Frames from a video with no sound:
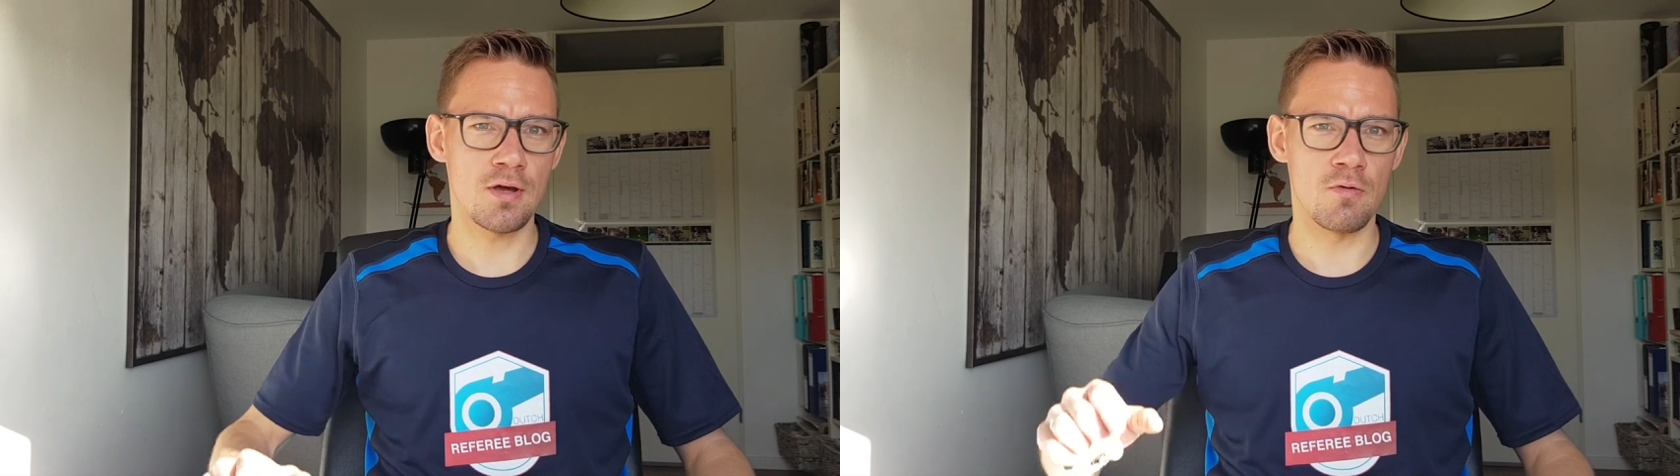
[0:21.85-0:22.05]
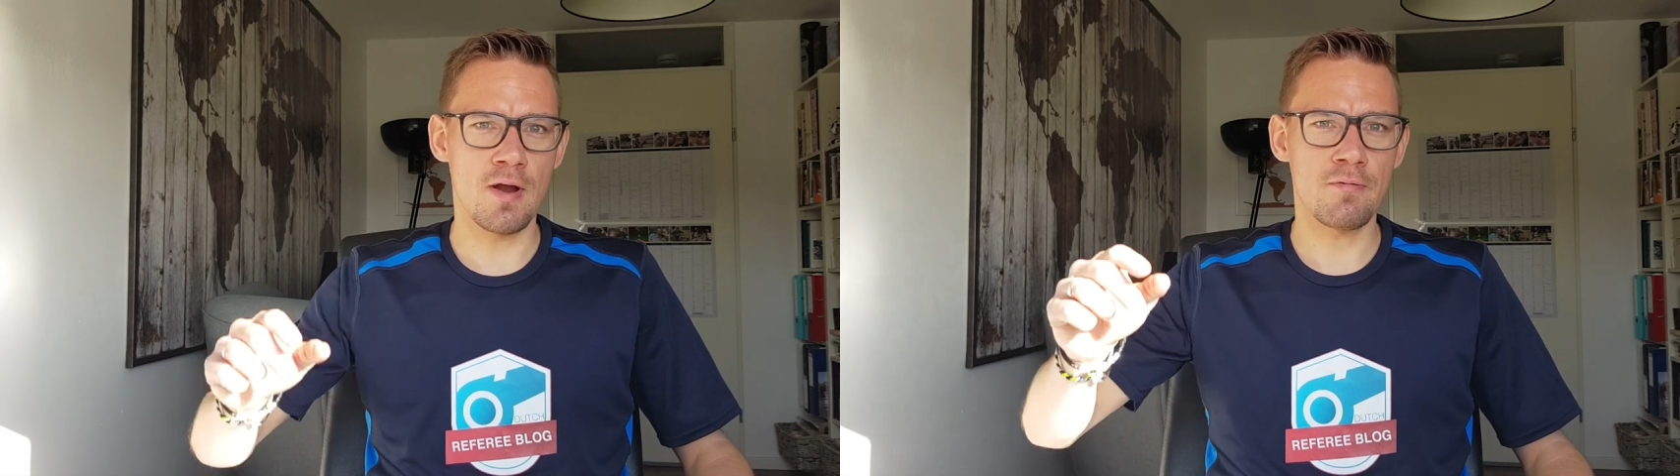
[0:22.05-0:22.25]

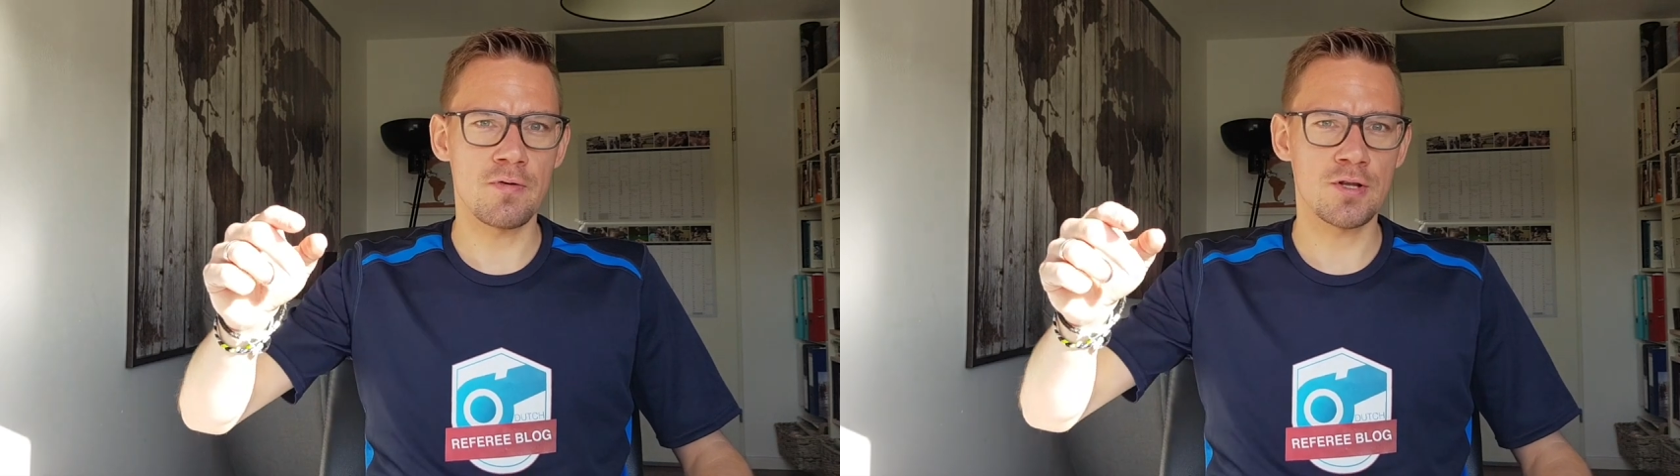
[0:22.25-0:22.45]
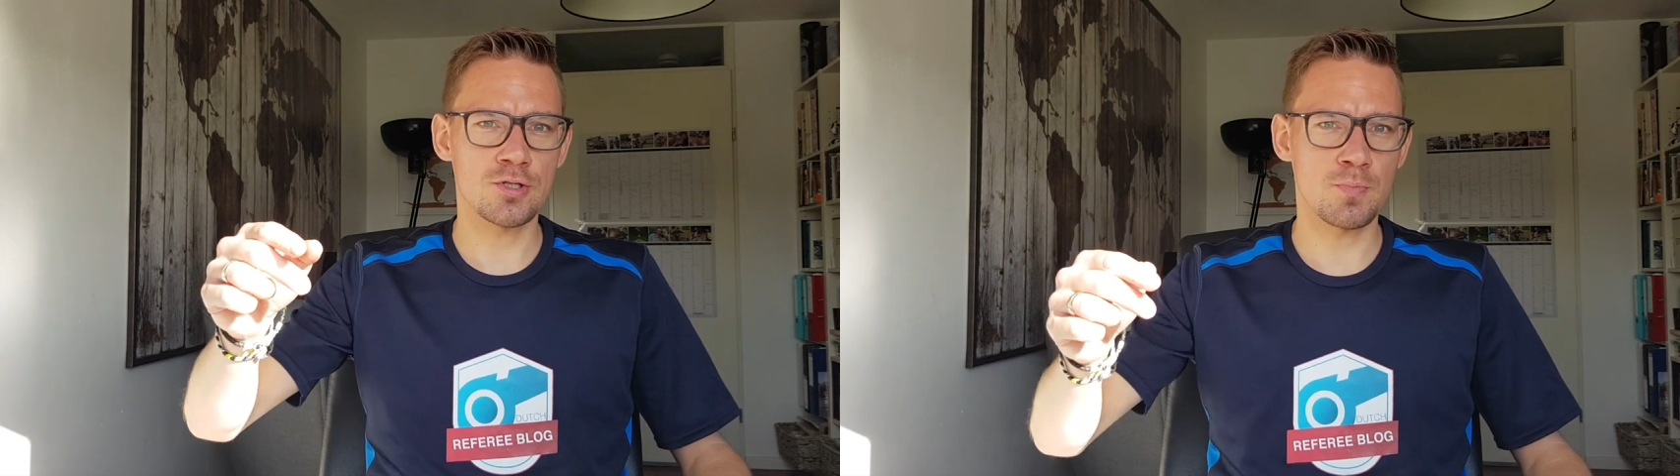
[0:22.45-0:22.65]
a
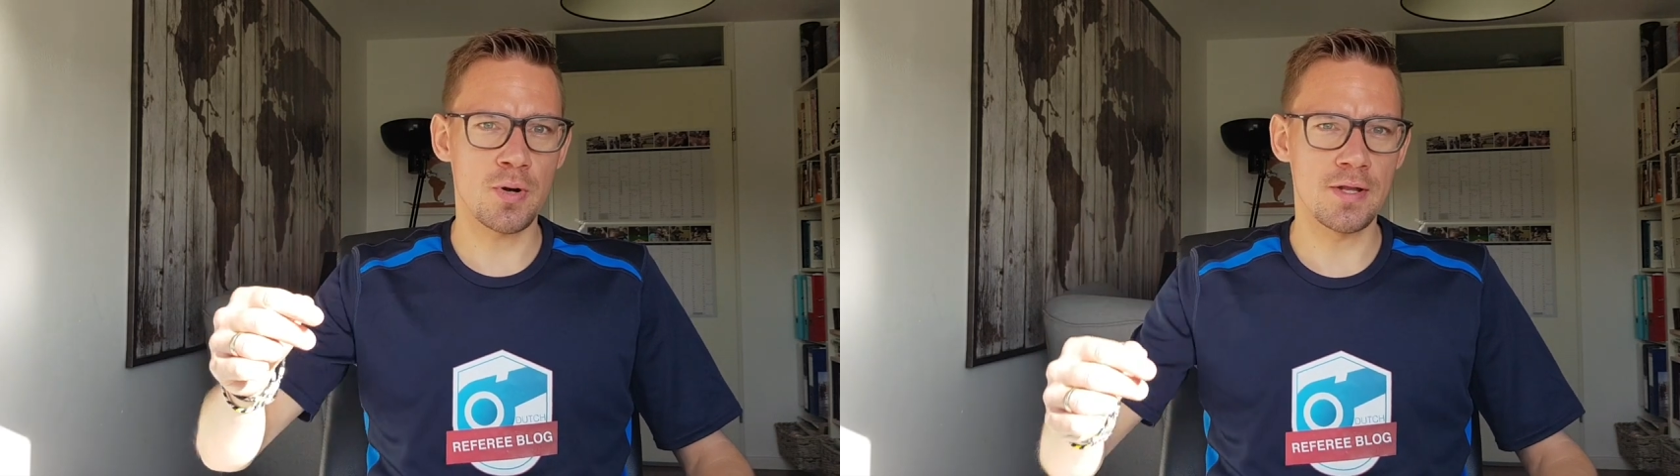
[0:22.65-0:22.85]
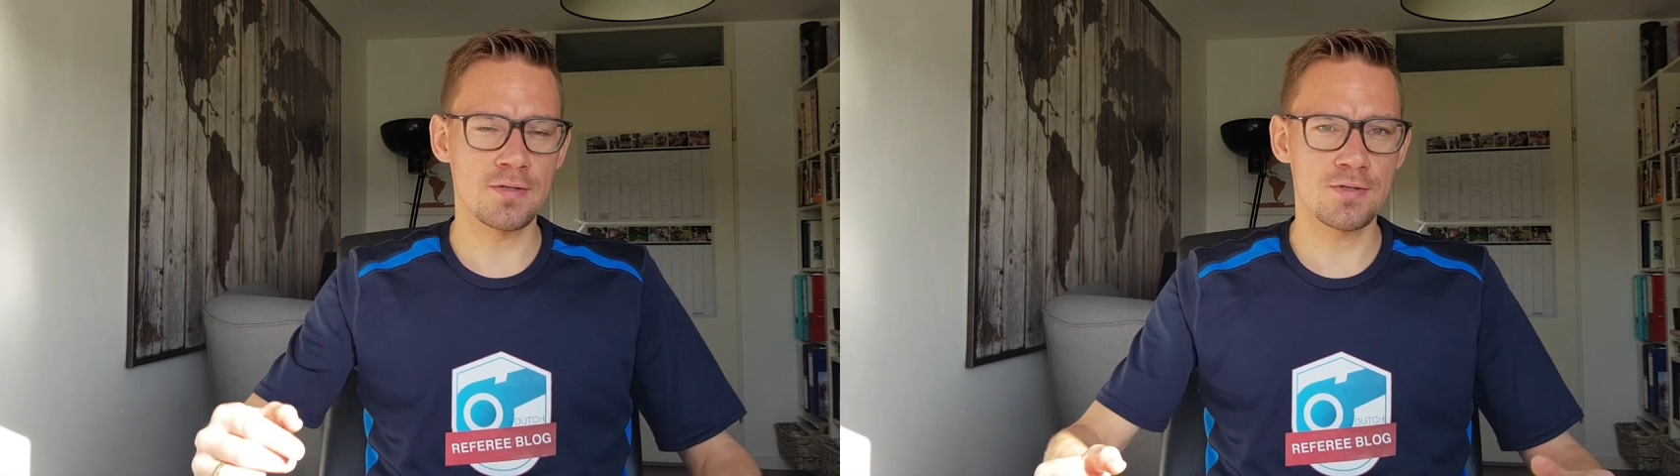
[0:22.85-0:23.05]
referee
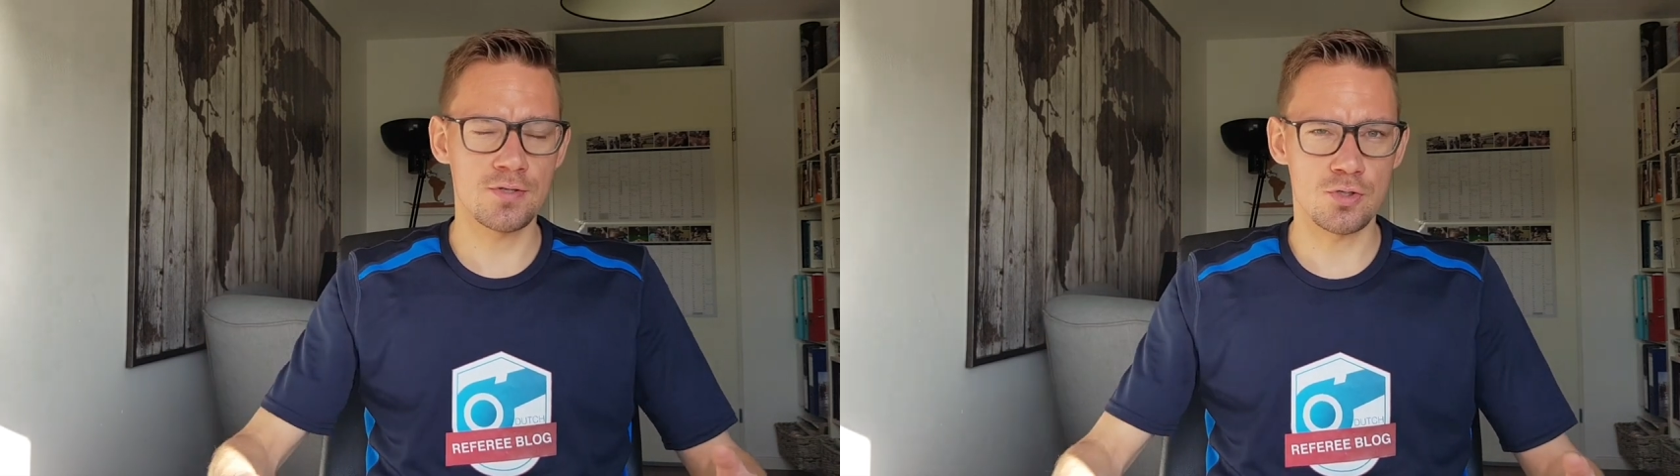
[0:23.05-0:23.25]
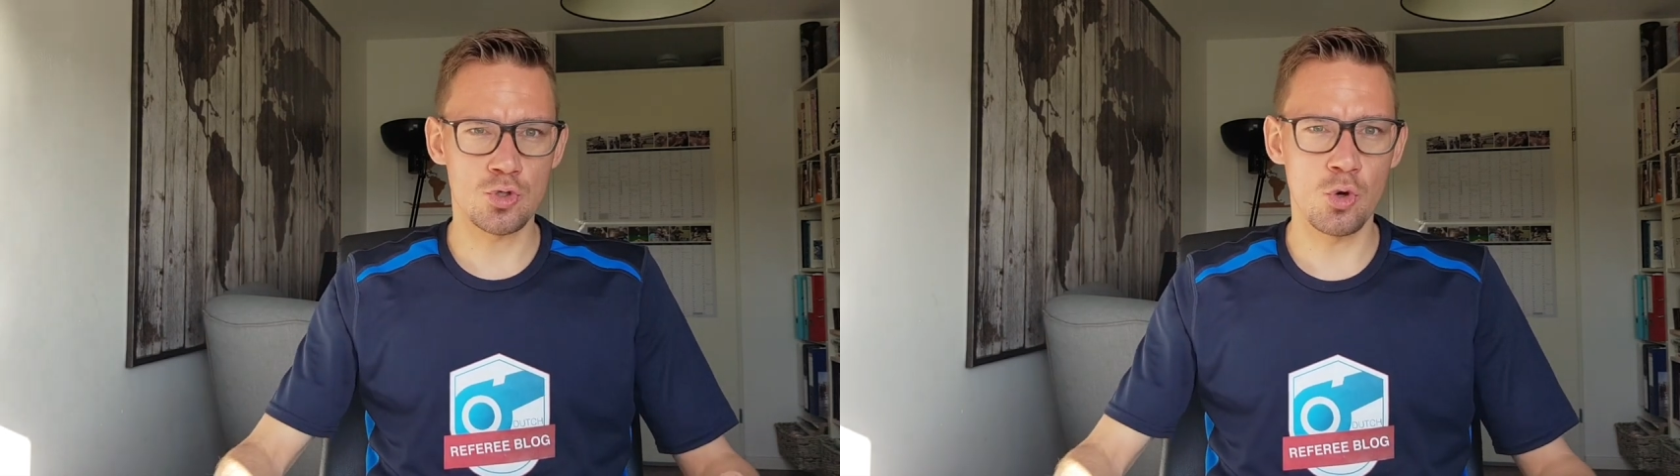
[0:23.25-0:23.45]

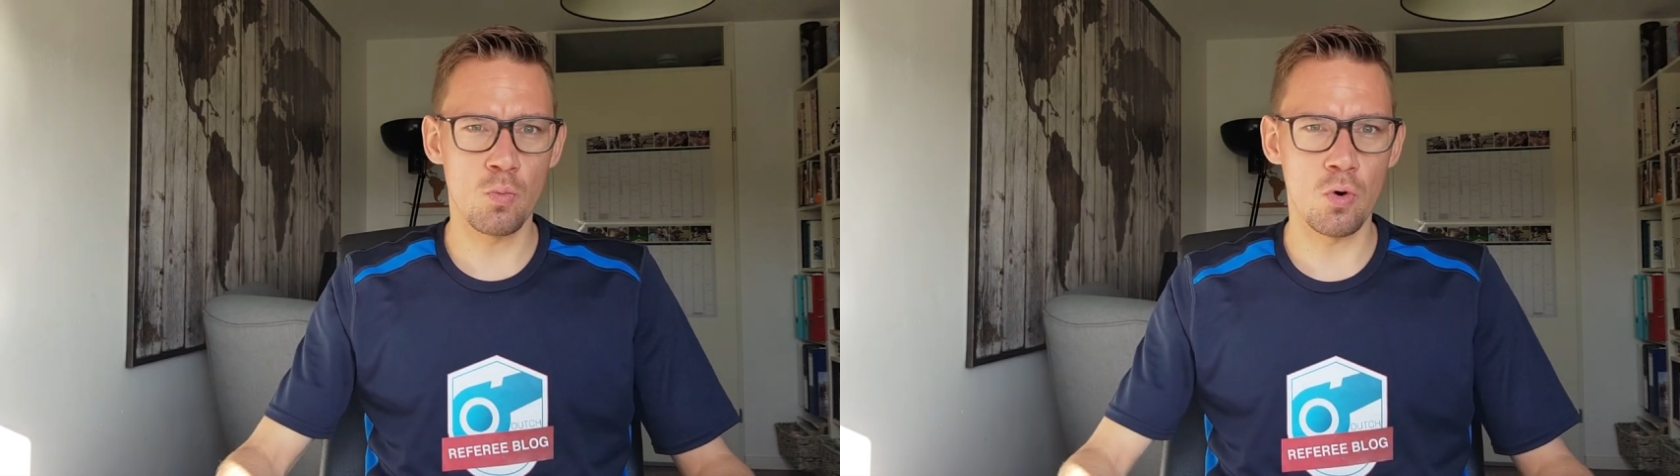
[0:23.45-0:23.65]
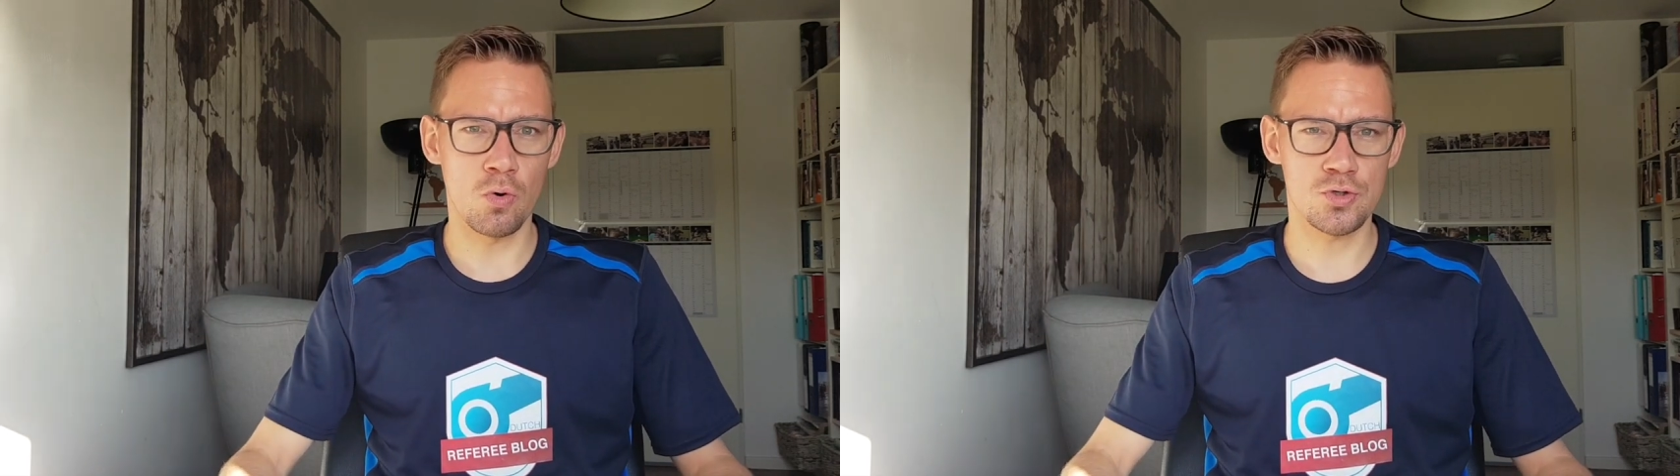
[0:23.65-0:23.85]
sprints
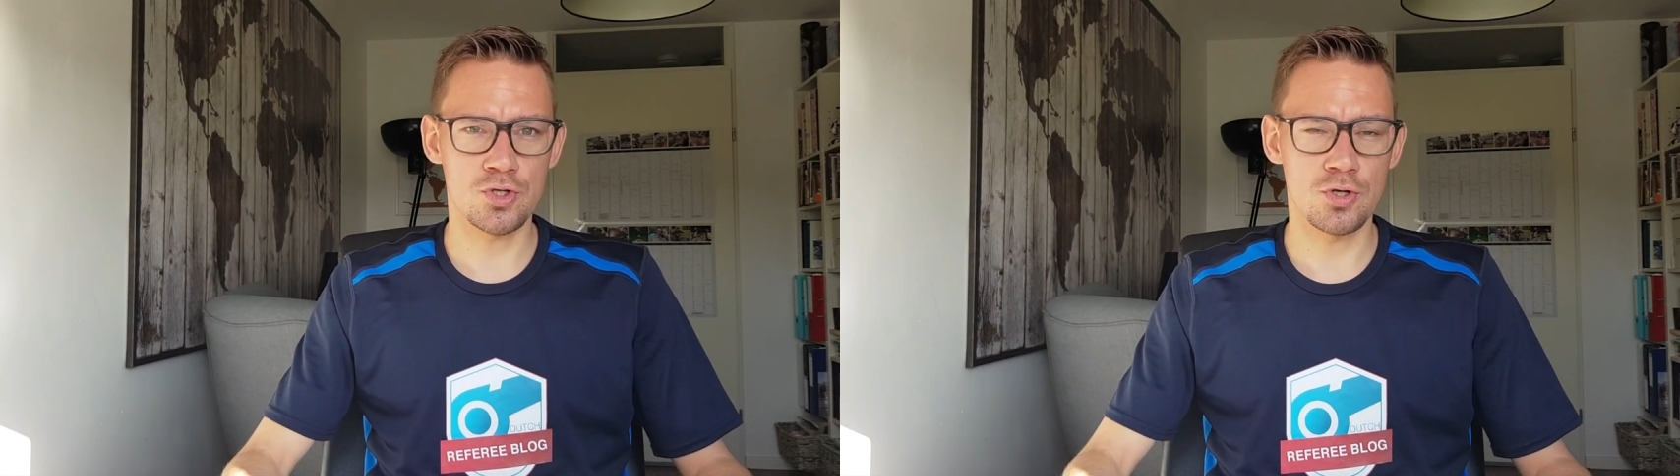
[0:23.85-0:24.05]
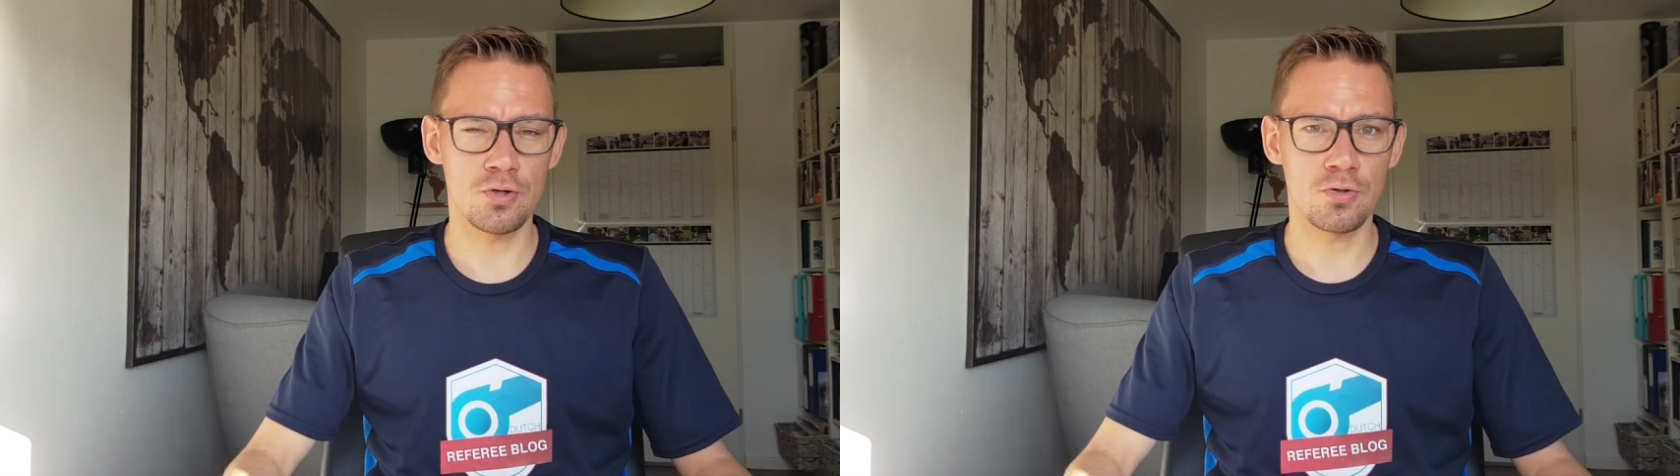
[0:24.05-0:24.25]

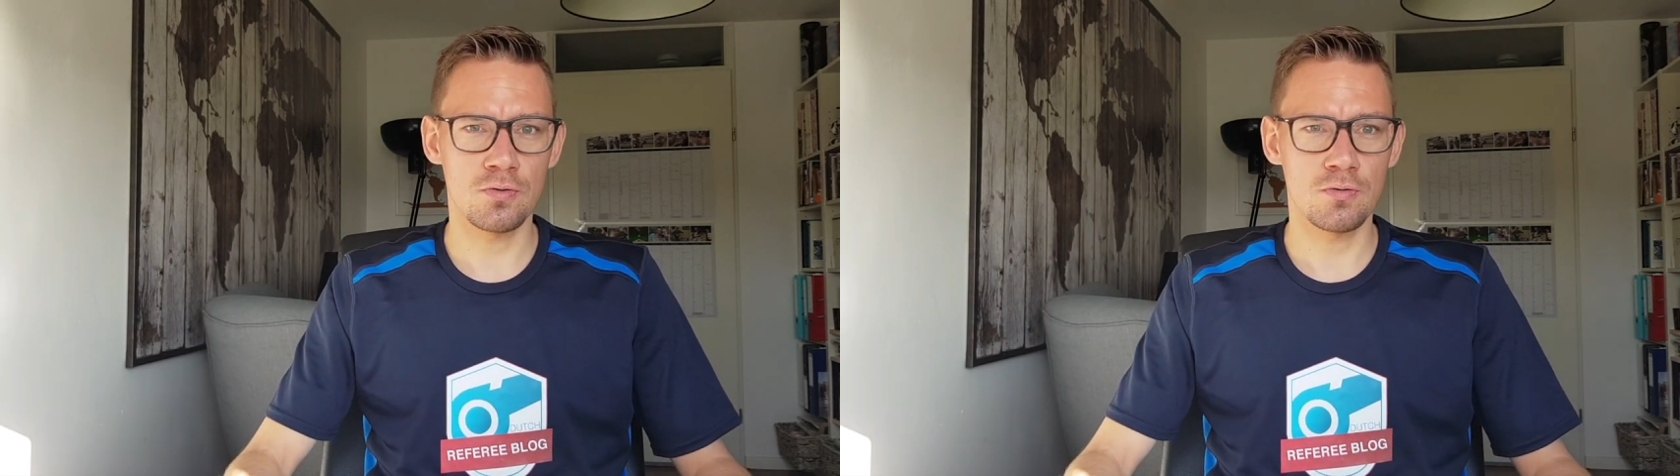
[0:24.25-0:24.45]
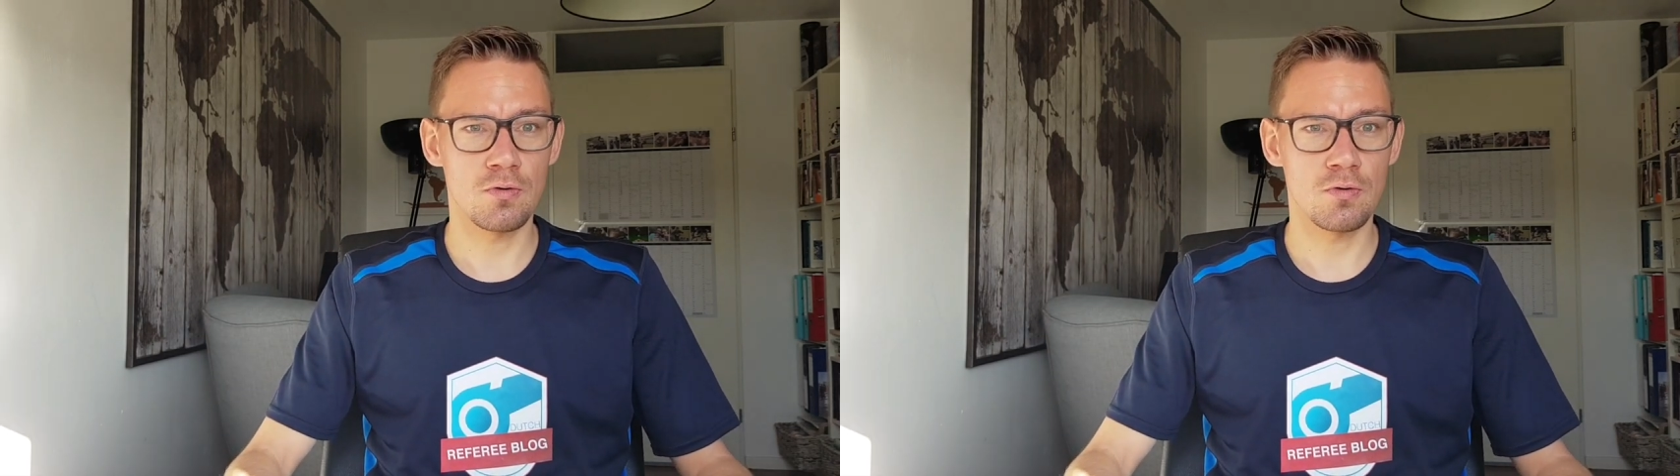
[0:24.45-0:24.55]
towards you